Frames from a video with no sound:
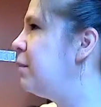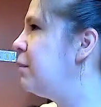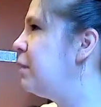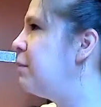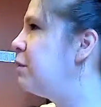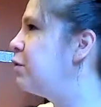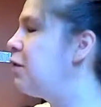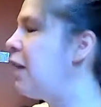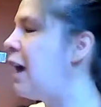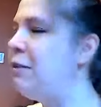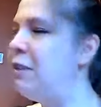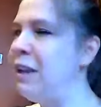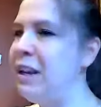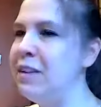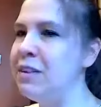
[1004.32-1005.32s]
Sometimes
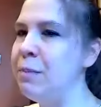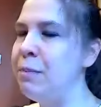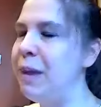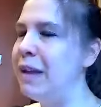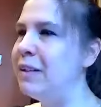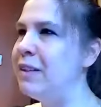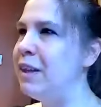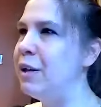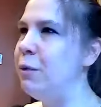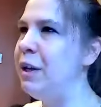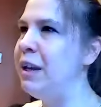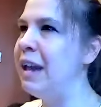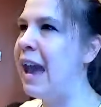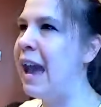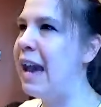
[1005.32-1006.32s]
gravity is the best thing
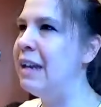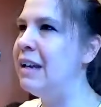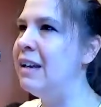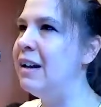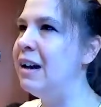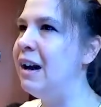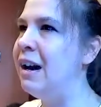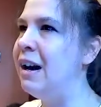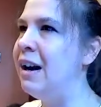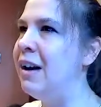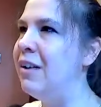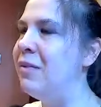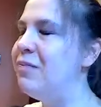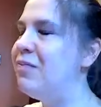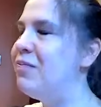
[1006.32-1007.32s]
we can
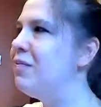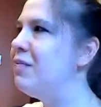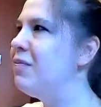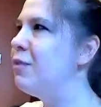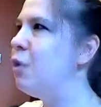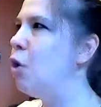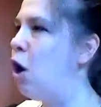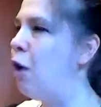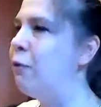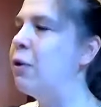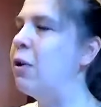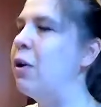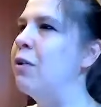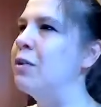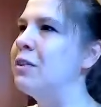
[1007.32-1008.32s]
uh,
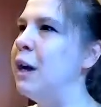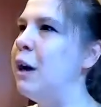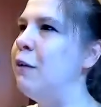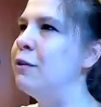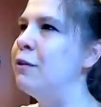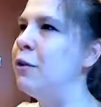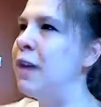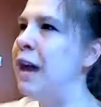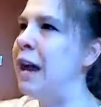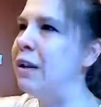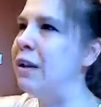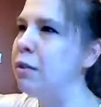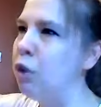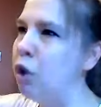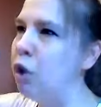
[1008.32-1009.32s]
offer ourselves for
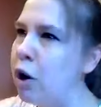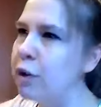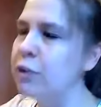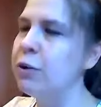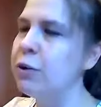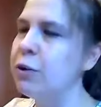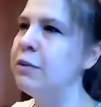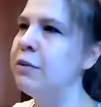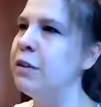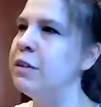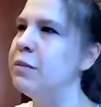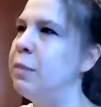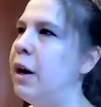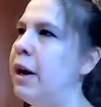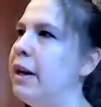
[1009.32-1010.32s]
that long stretch of the
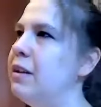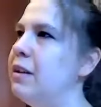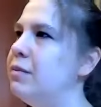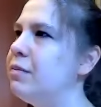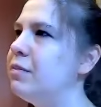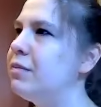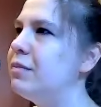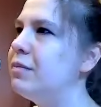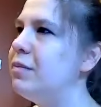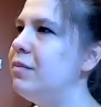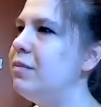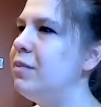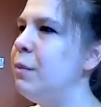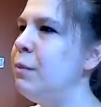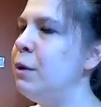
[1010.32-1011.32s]
spine.
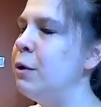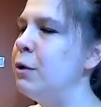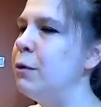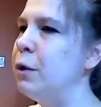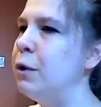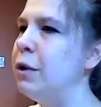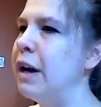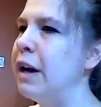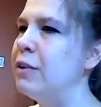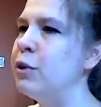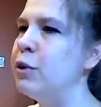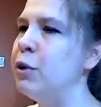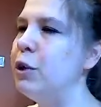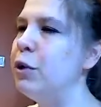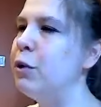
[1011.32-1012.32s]
Beautiful, you guys.
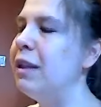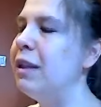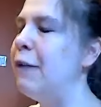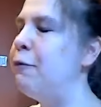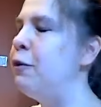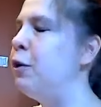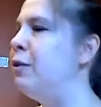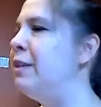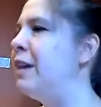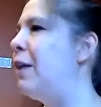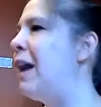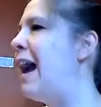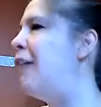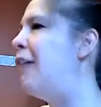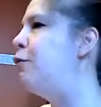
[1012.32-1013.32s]
Turn your left toes
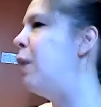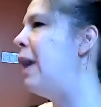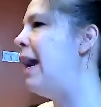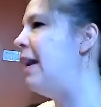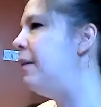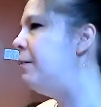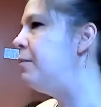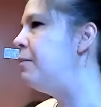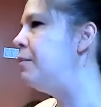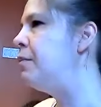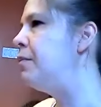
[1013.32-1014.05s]
out halfway,